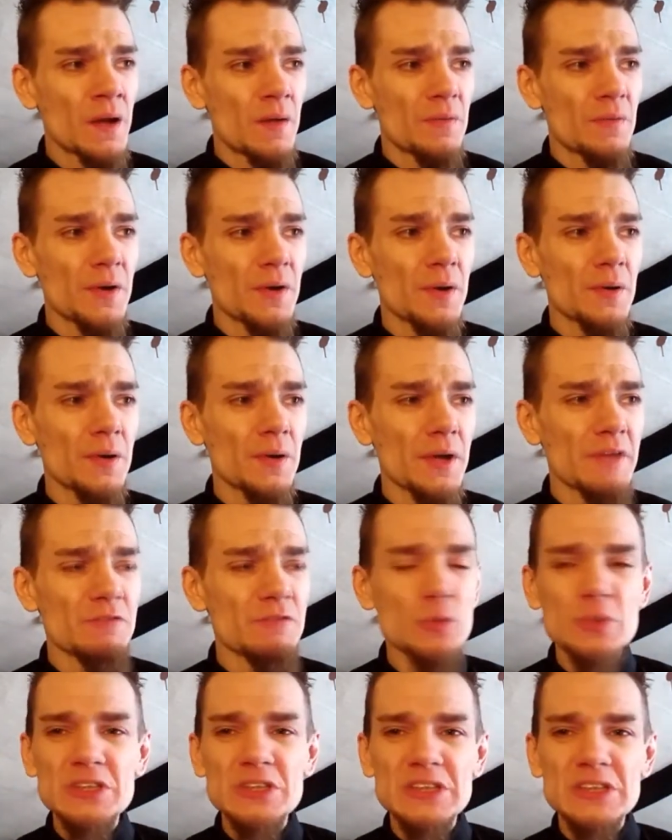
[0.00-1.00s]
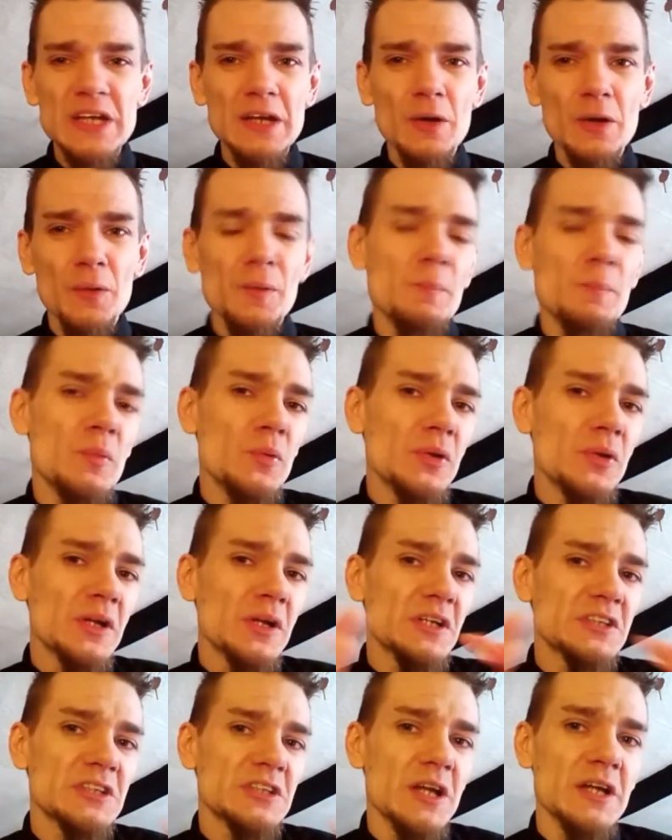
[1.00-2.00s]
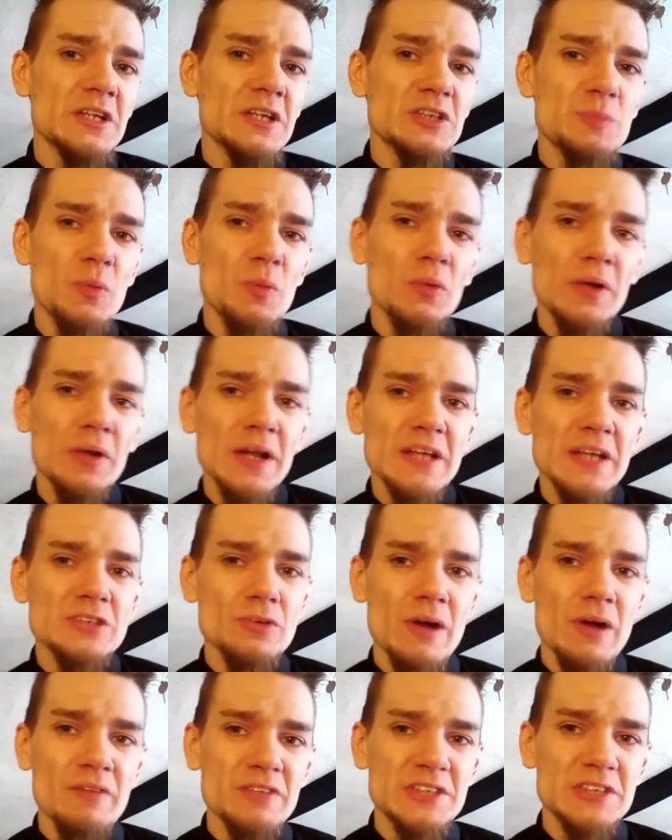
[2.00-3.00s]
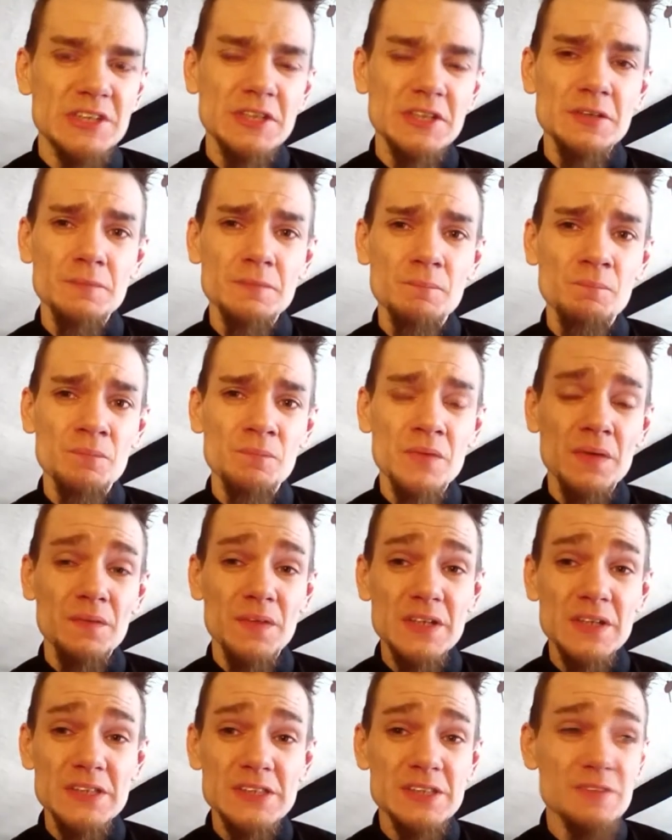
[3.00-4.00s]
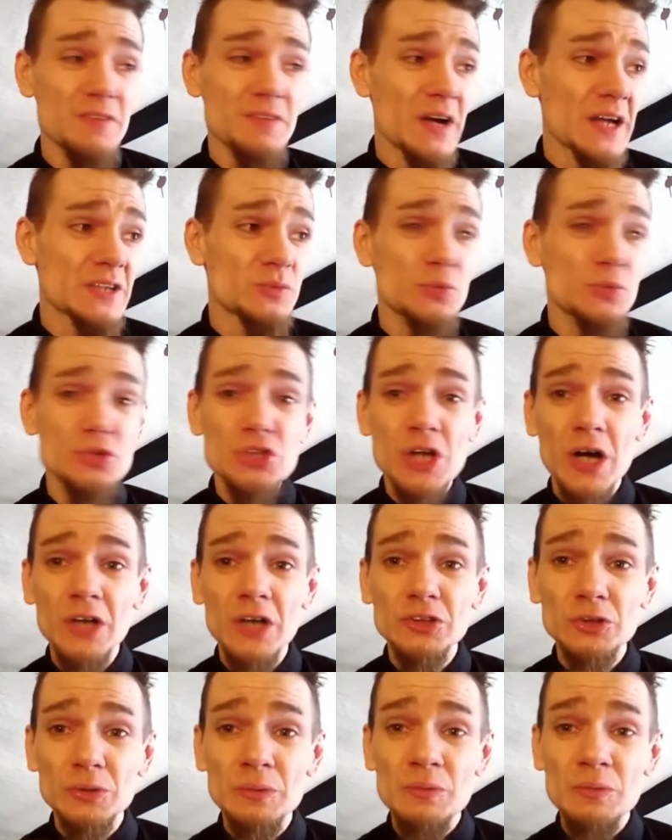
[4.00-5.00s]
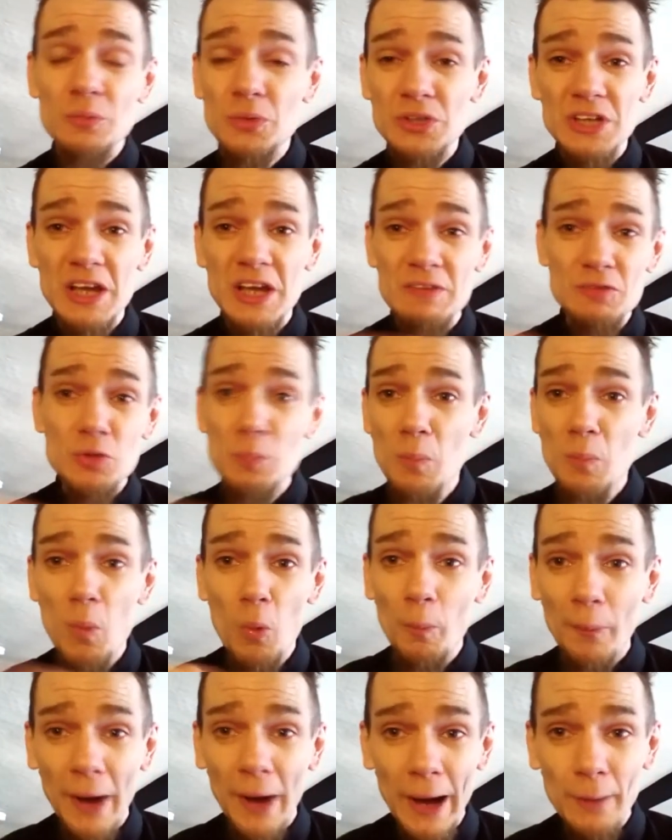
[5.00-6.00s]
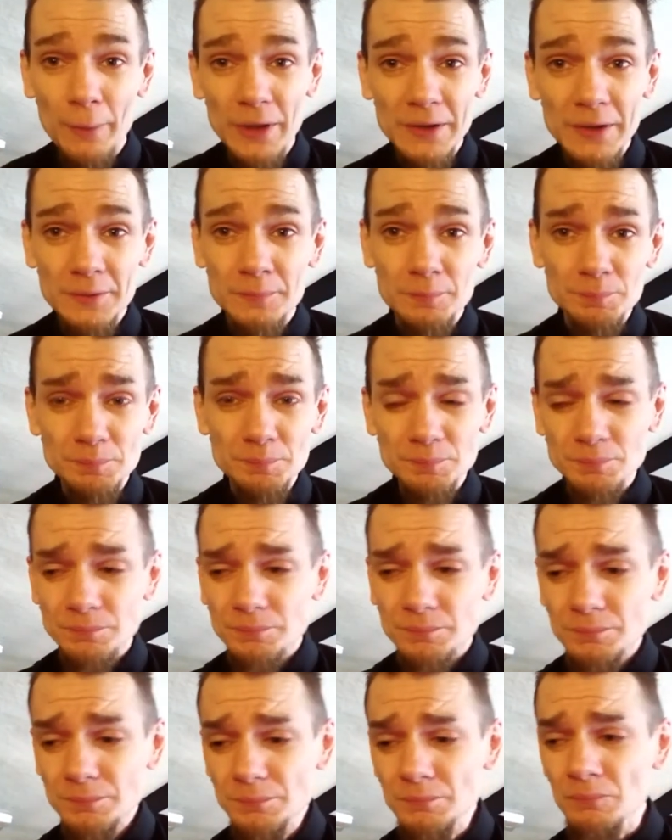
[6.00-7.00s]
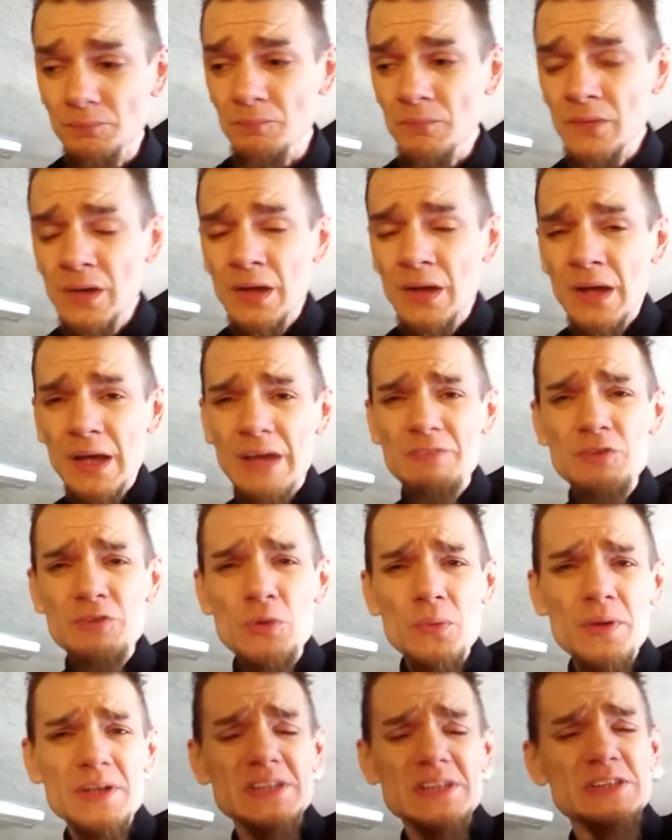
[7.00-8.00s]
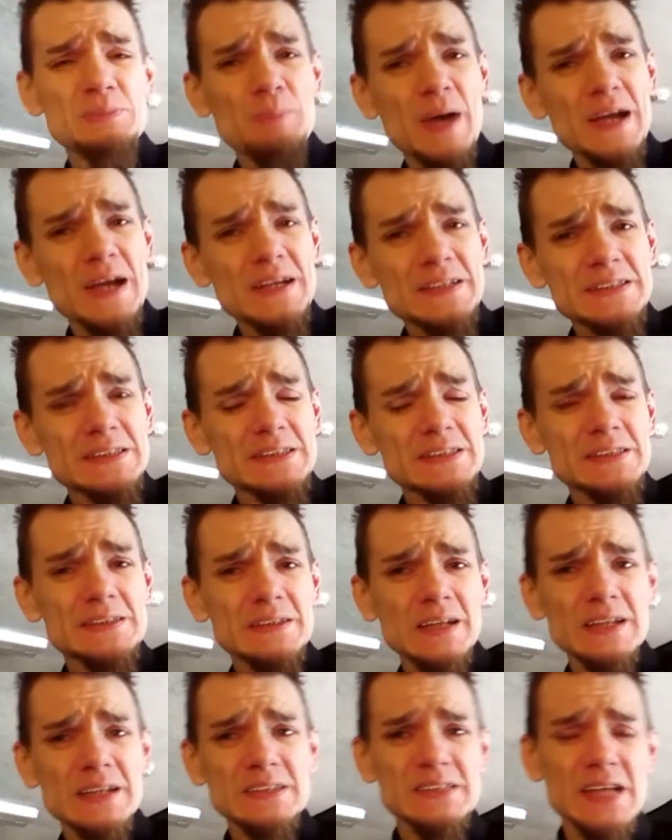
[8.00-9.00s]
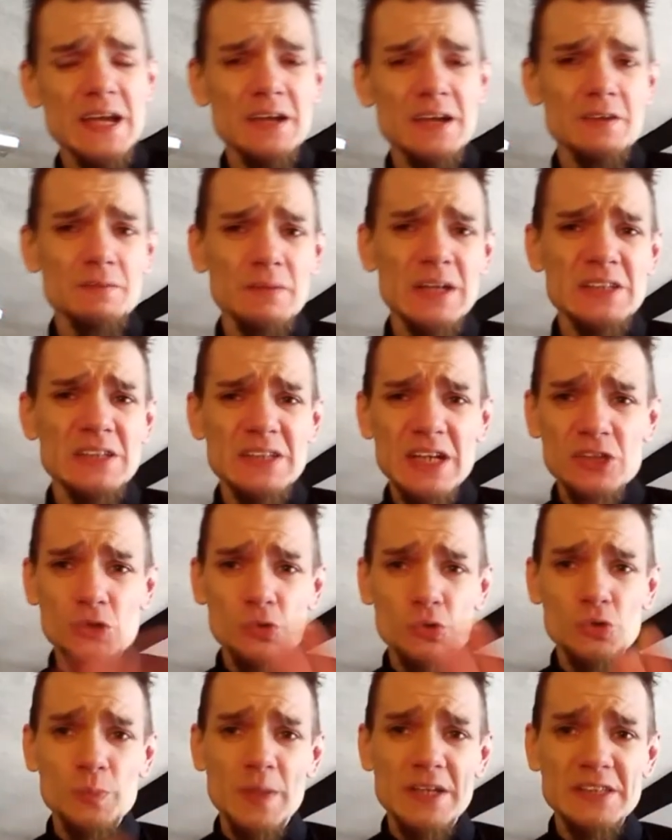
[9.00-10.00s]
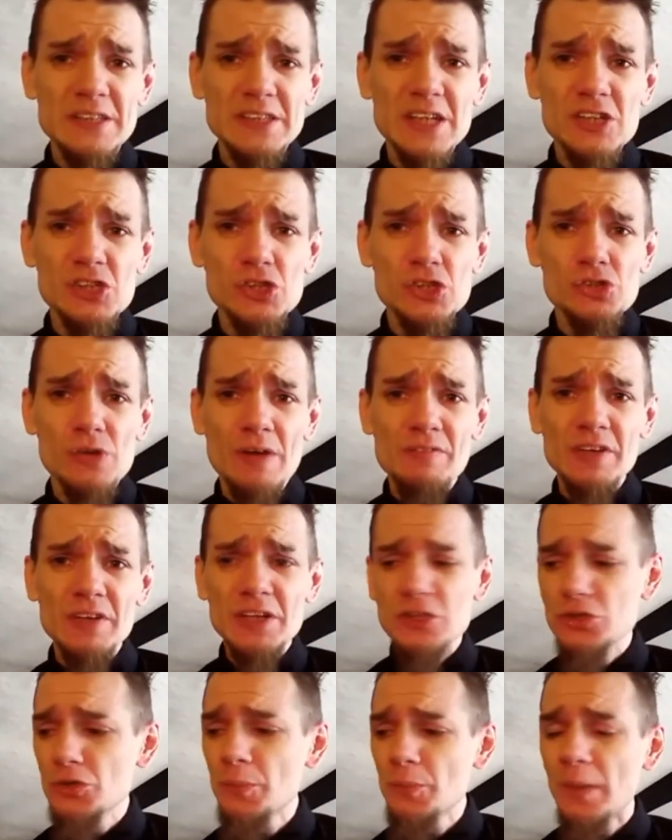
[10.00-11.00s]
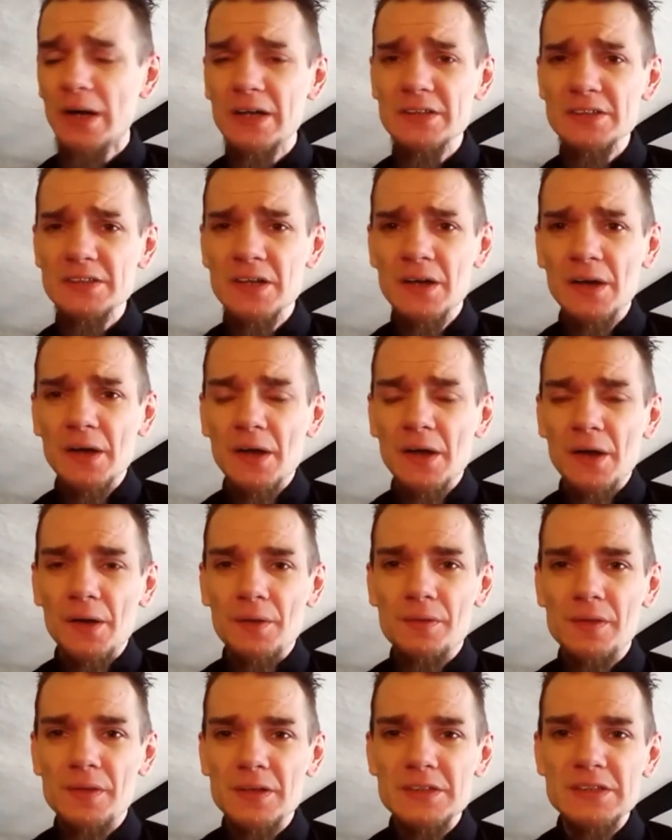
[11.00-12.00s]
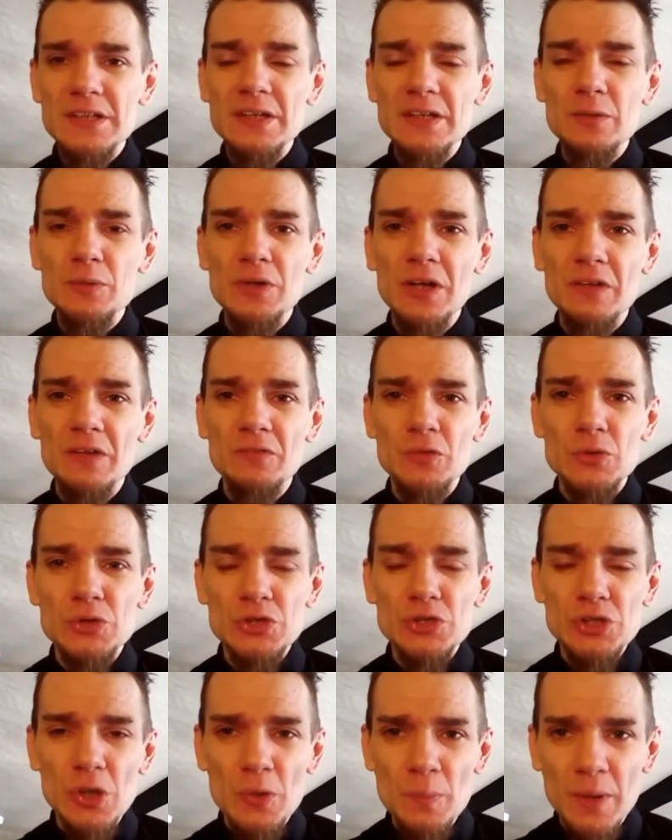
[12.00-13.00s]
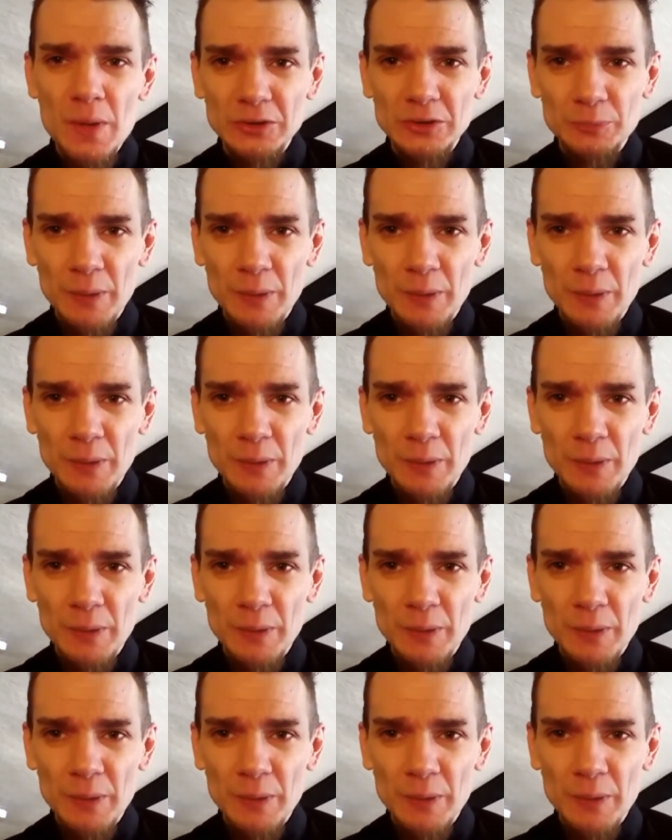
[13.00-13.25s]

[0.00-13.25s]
that if you were to take it on the moon and it's slightly smaller, less gravity, this device would give you more power. If you were in space, let's say, International Space Station traveling to Mars, this thing would give you so much